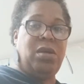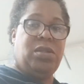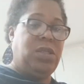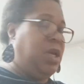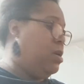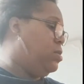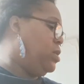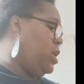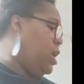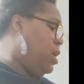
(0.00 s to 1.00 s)

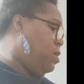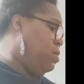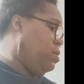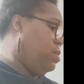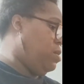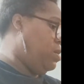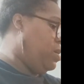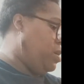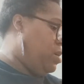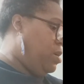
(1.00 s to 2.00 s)
tails down
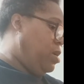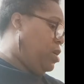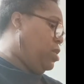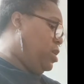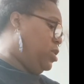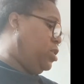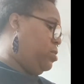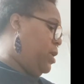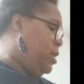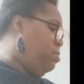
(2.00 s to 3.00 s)
and then
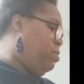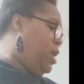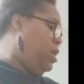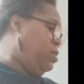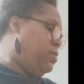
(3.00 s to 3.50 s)
shred the meat.